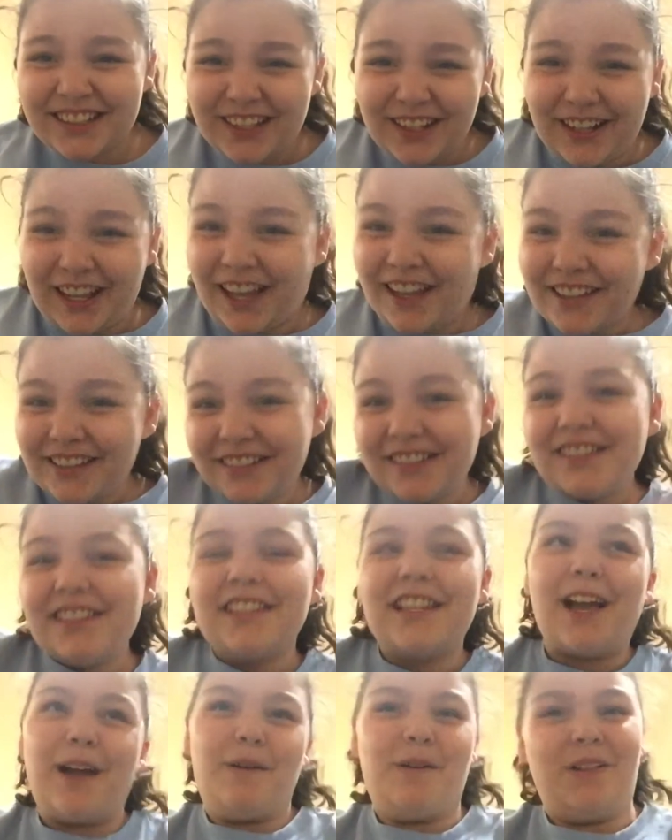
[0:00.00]
Okay,
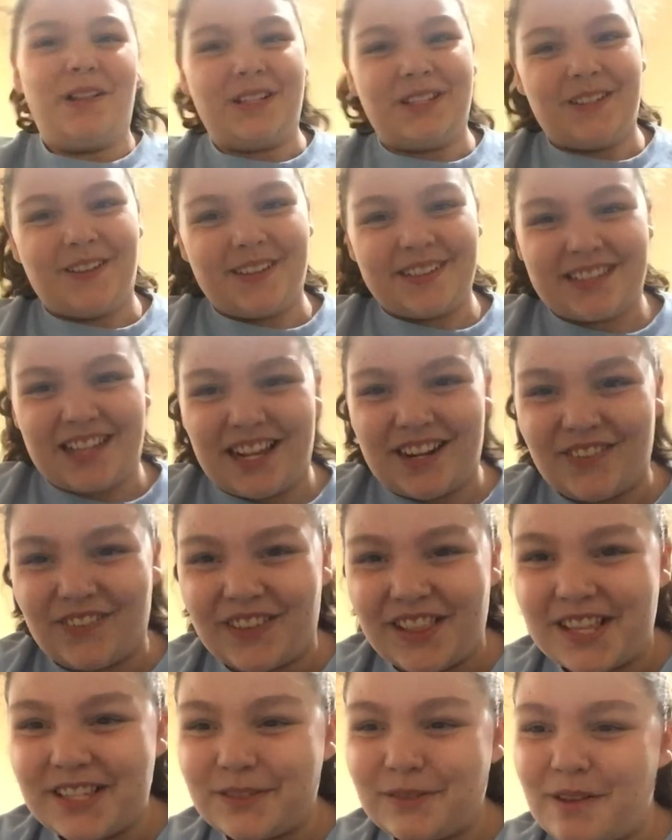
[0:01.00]
I'm all too excited
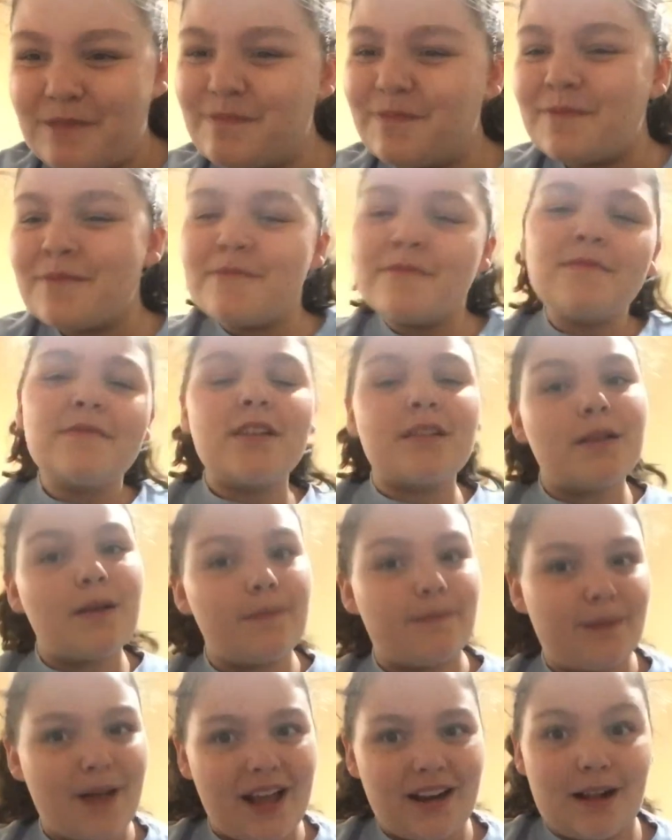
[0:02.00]
for this one.
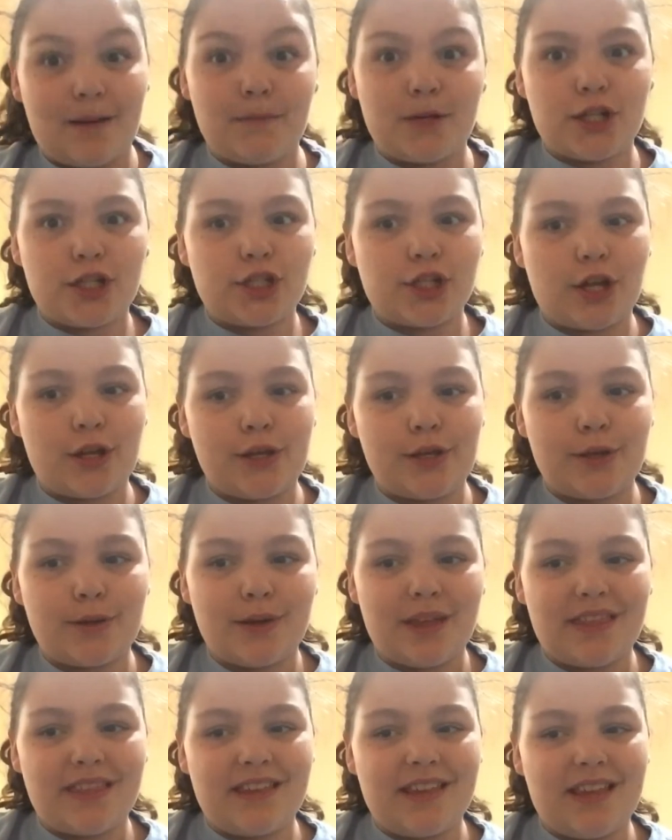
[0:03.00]
But I'm going to show
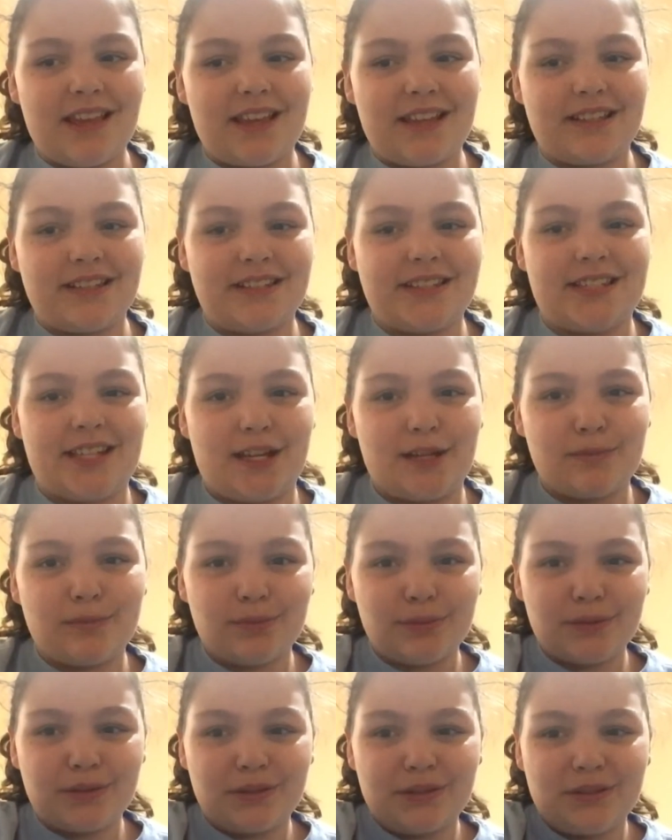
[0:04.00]
you the
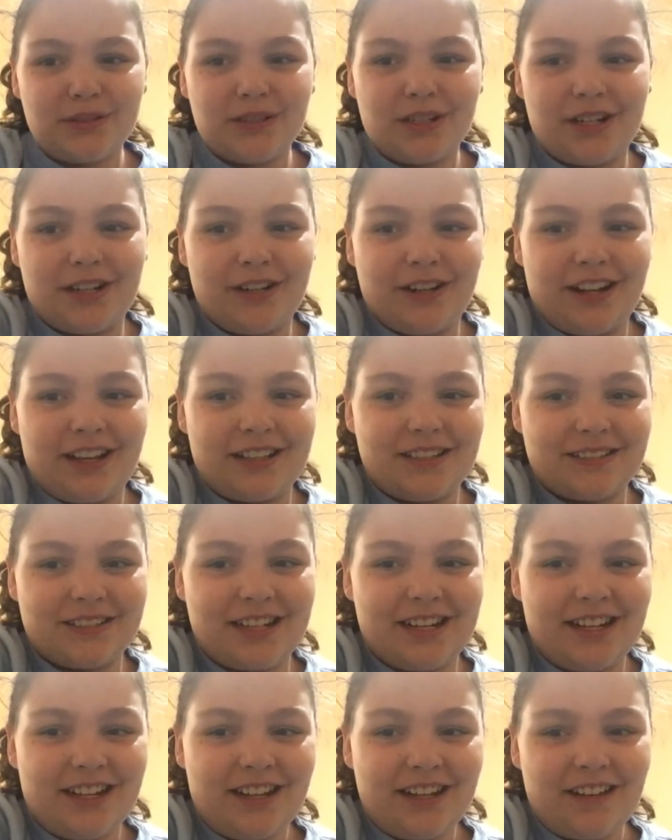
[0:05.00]
example. Are you guys
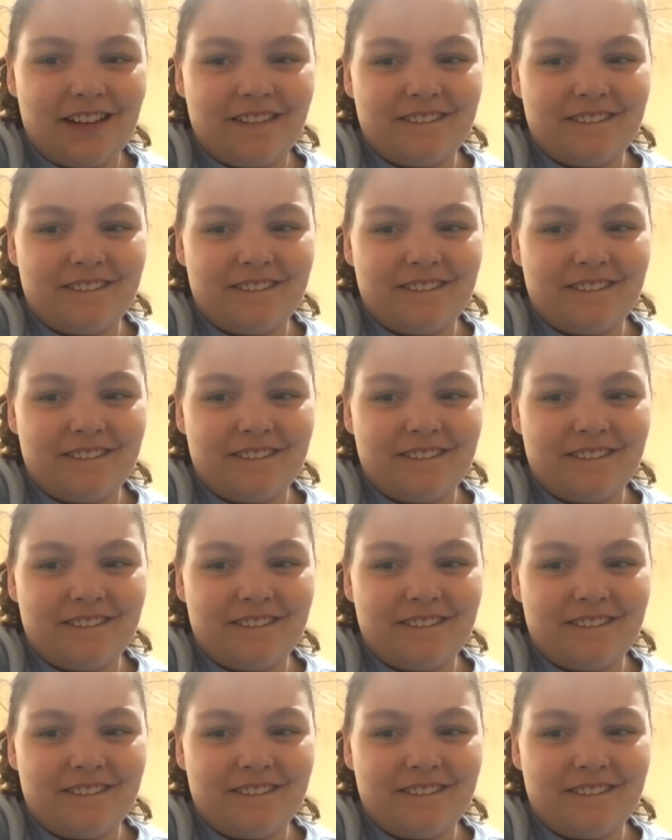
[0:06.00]
ready?